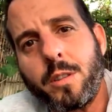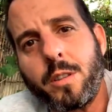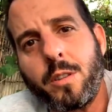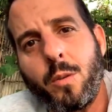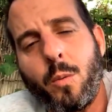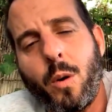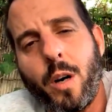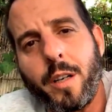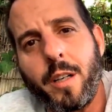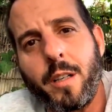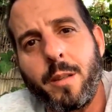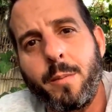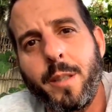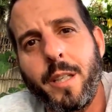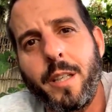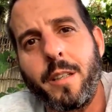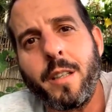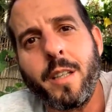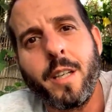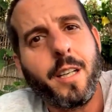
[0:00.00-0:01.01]
still wanted him
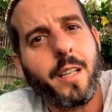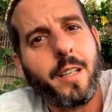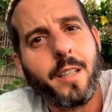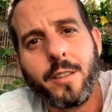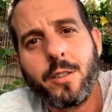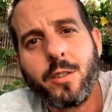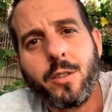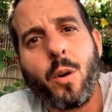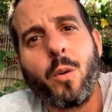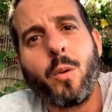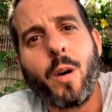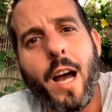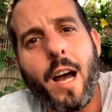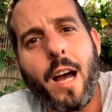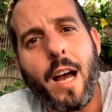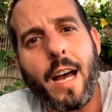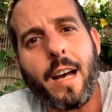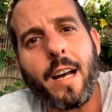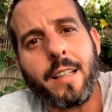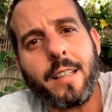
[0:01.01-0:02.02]
in. So
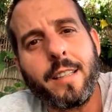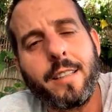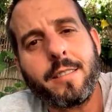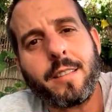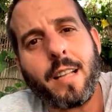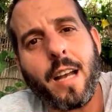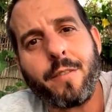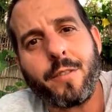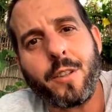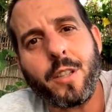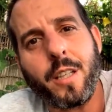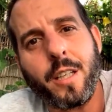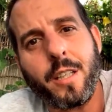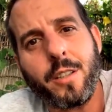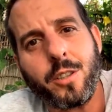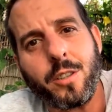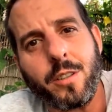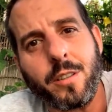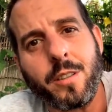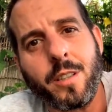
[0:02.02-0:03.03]
at least half the
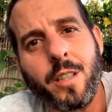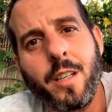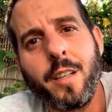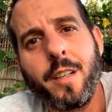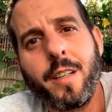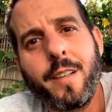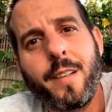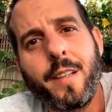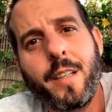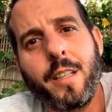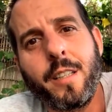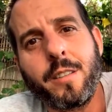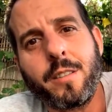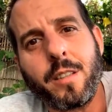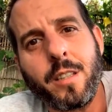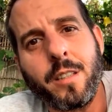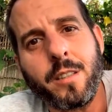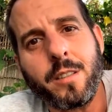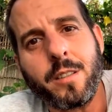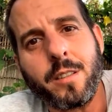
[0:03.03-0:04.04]
nation
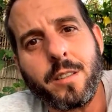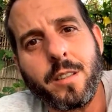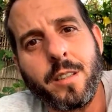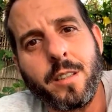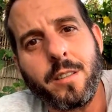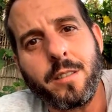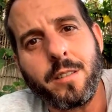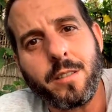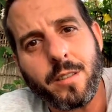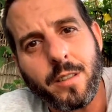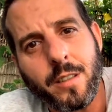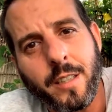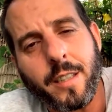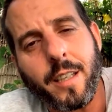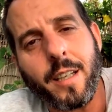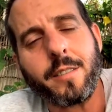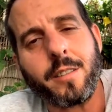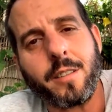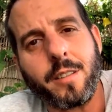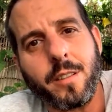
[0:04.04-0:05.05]
is
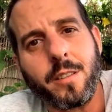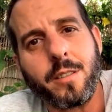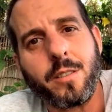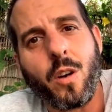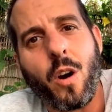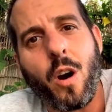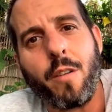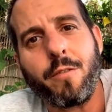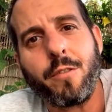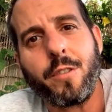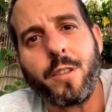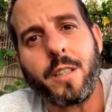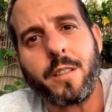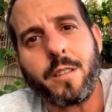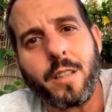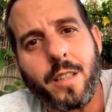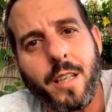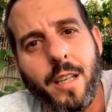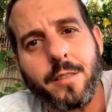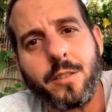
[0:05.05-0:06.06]
against this
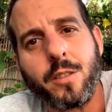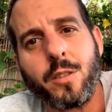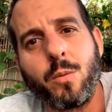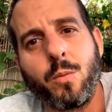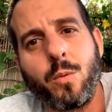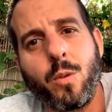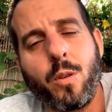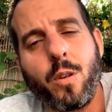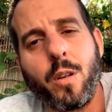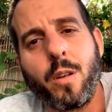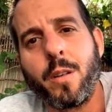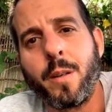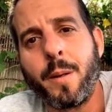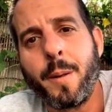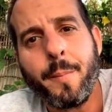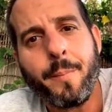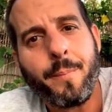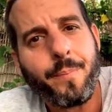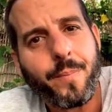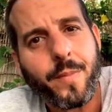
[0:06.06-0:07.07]
conflict, against the war,
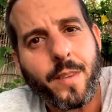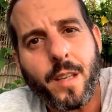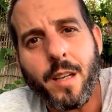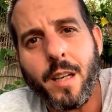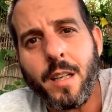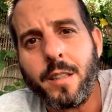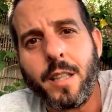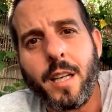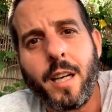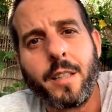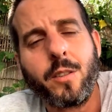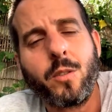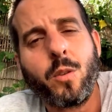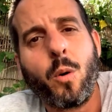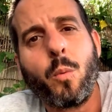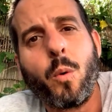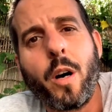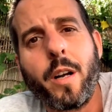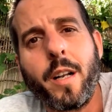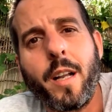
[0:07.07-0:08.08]
and
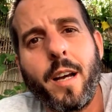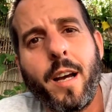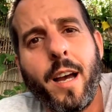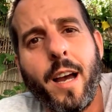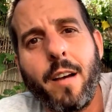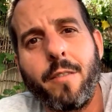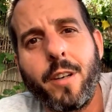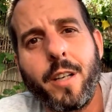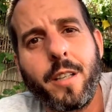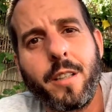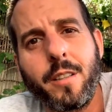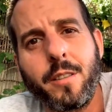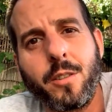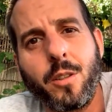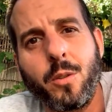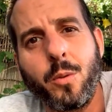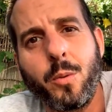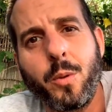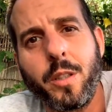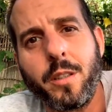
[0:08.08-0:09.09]
don't want to have anything
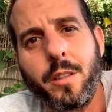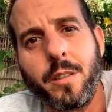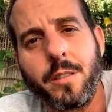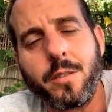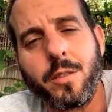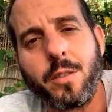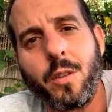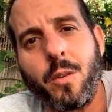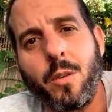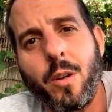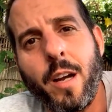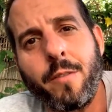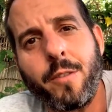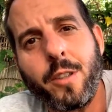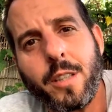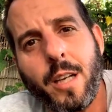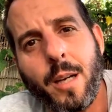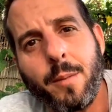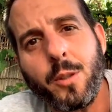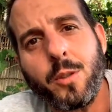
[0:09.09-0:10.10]
to do with it. So
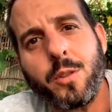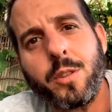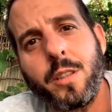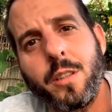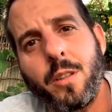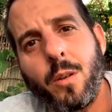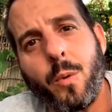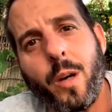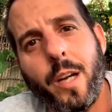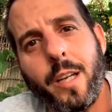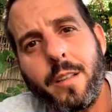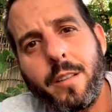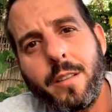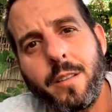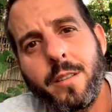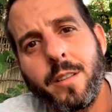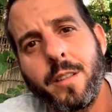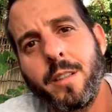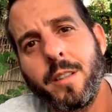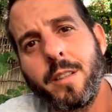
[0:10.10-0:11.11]
every time you see the right
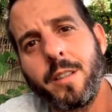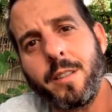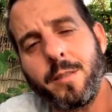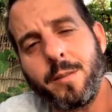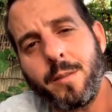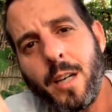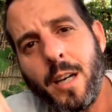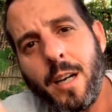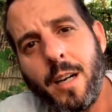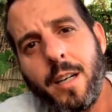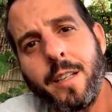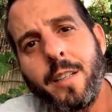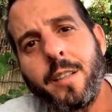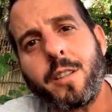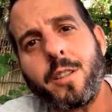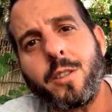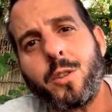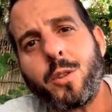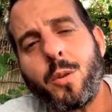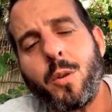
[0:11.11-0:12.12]
in
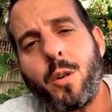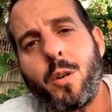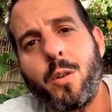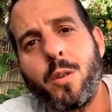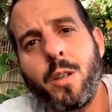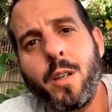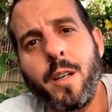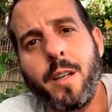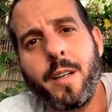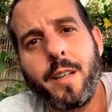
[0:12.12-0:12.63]
control,